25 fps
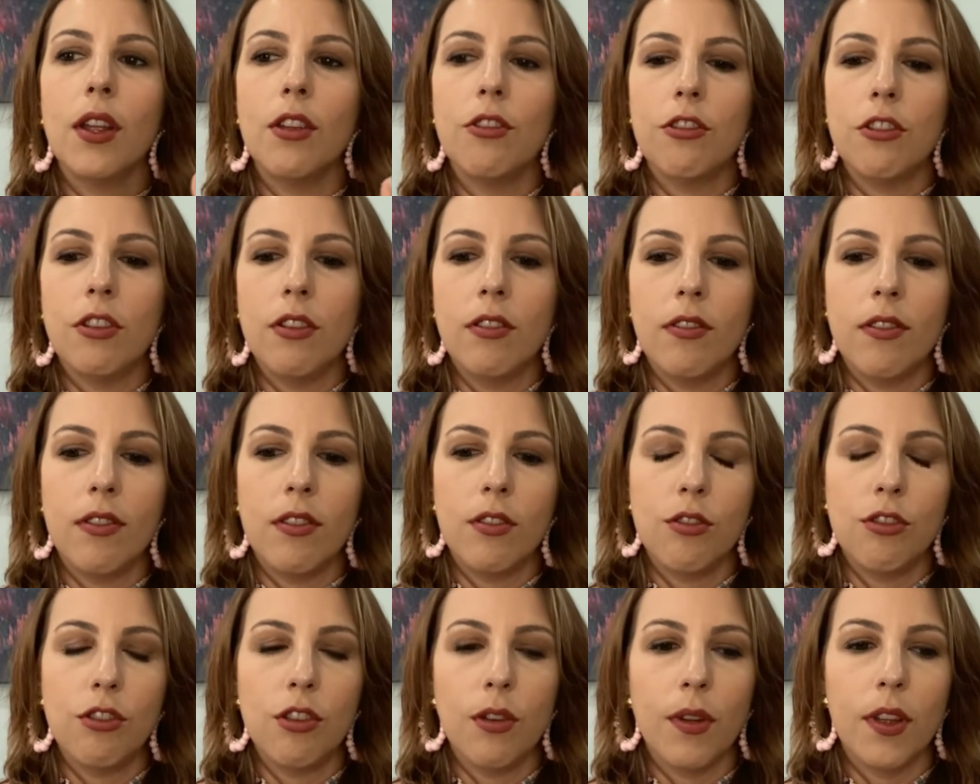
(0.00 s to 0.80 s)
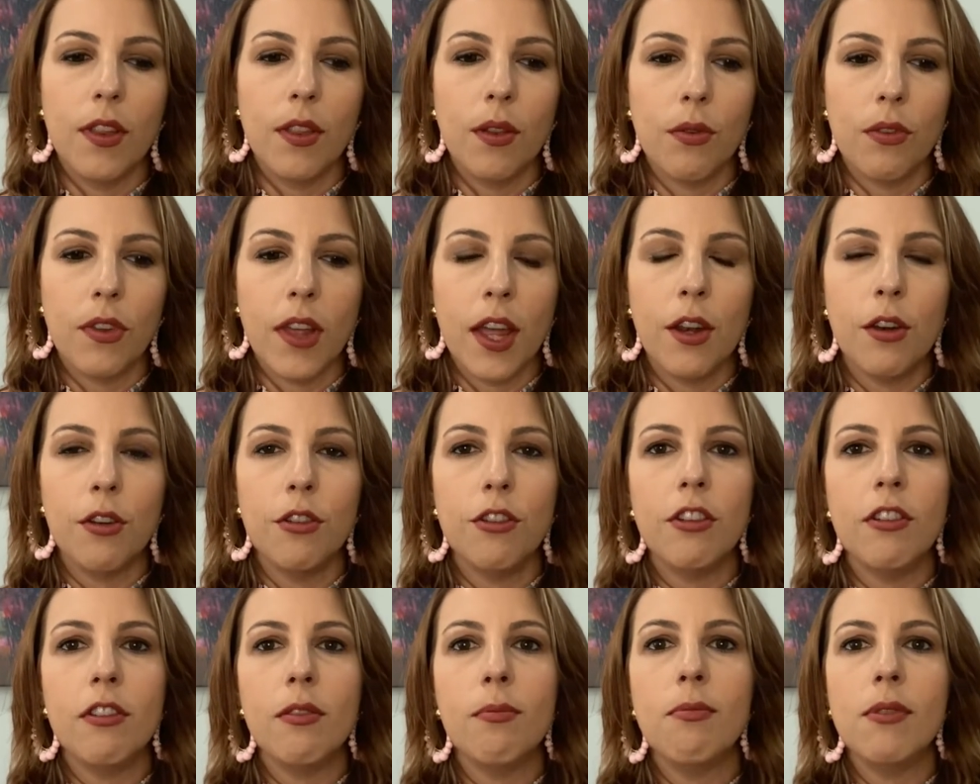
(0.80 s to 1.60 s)
She's showing those
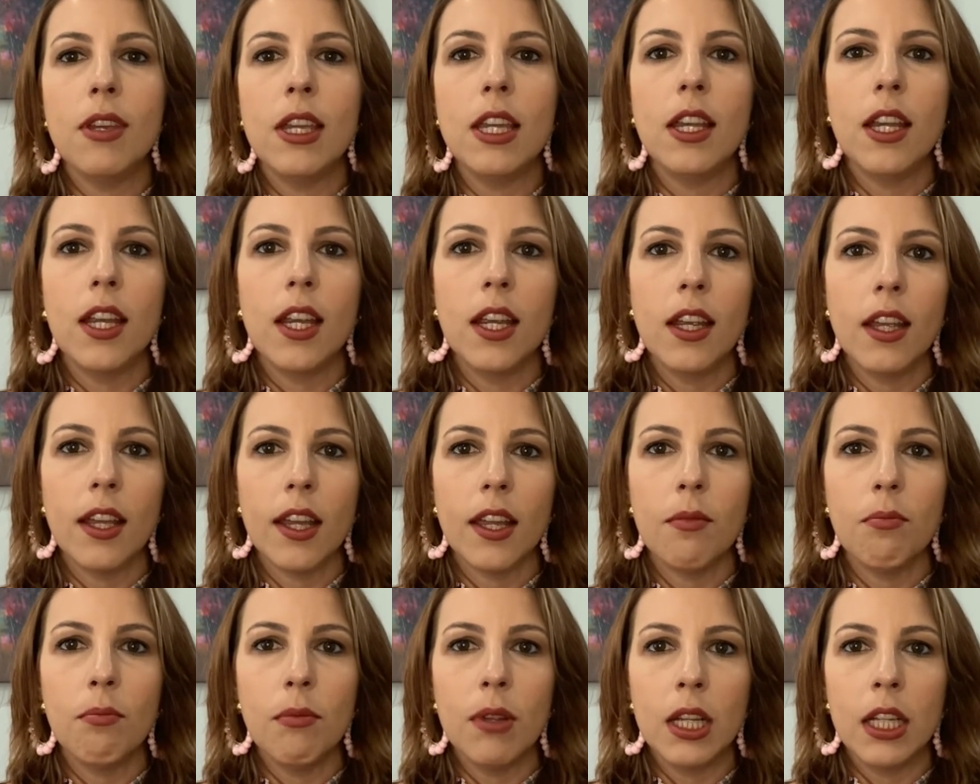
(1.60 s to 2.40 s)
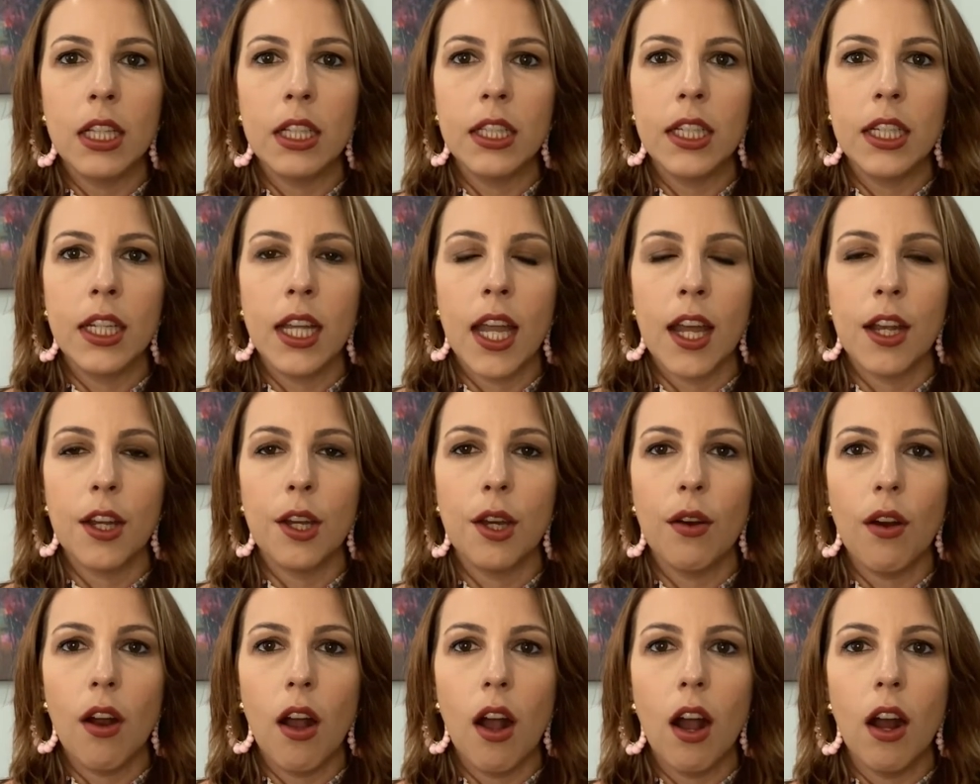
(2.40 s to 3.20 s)
energies meeting and mingling at
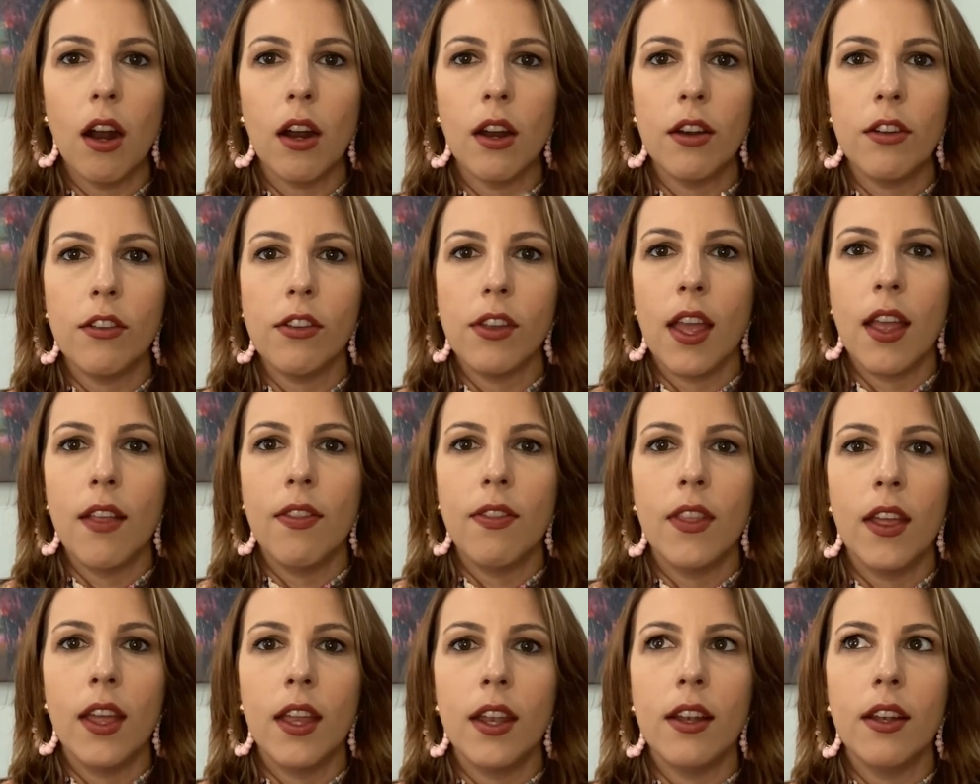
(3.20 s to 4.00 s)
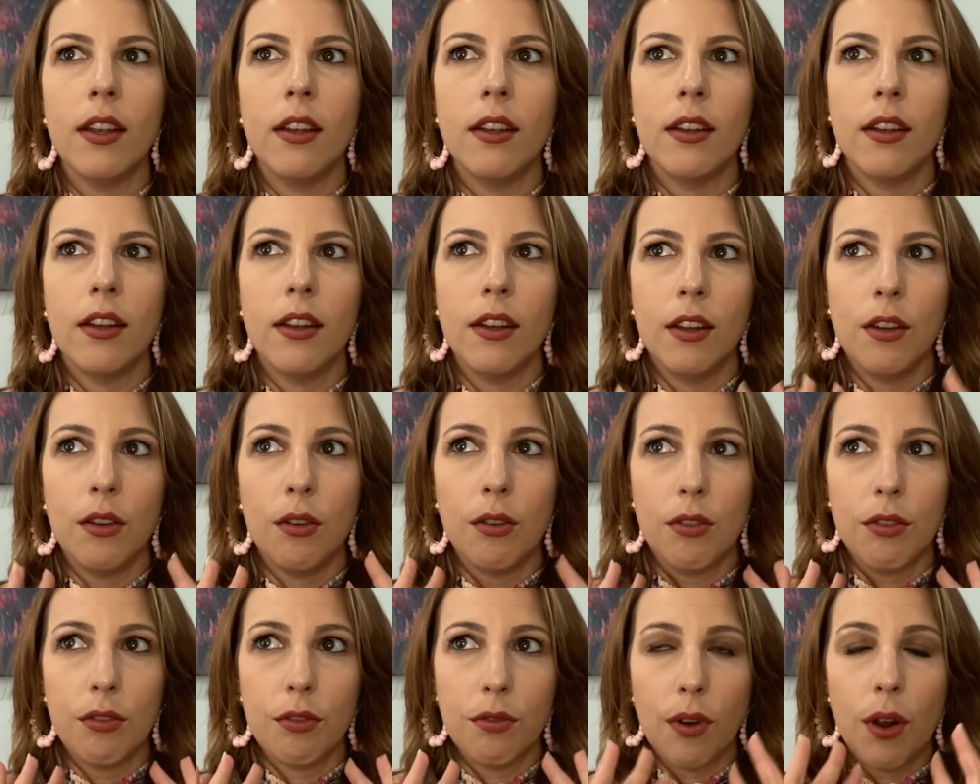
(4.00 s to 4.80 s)
your heart, and then your
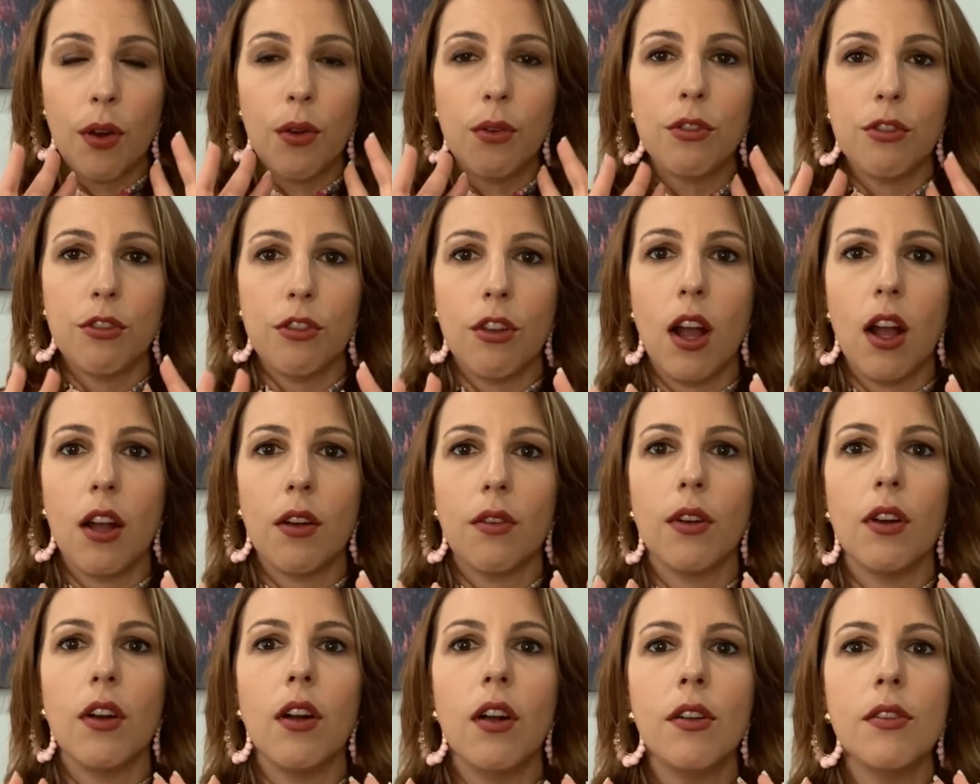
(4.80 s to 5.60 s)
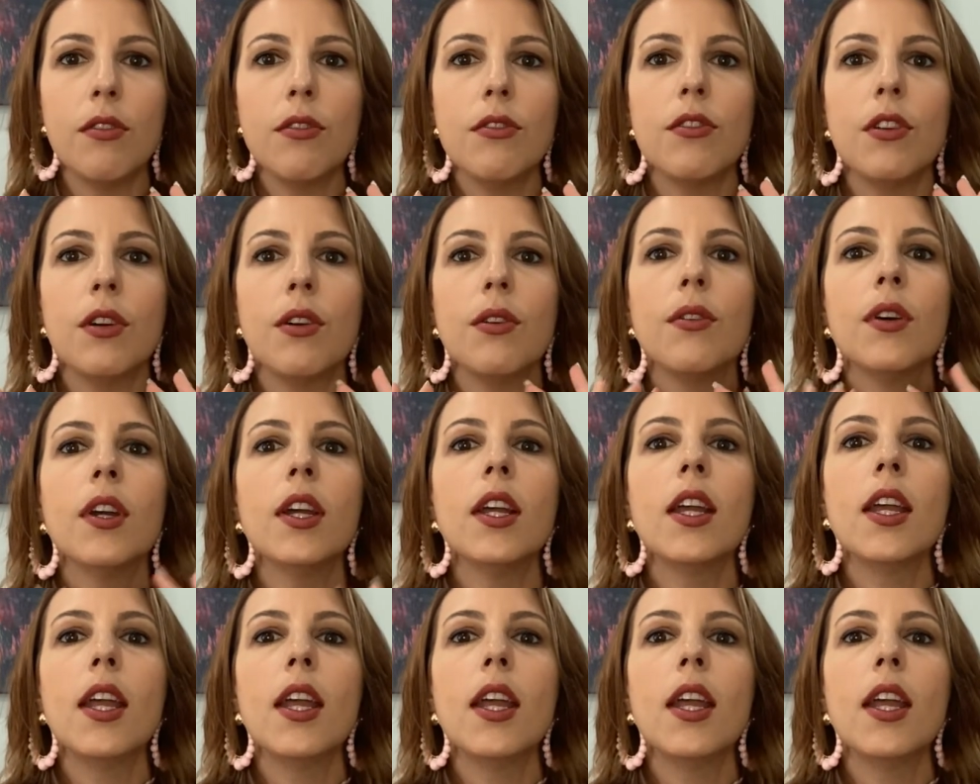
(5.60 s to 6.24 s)
throat chakra also,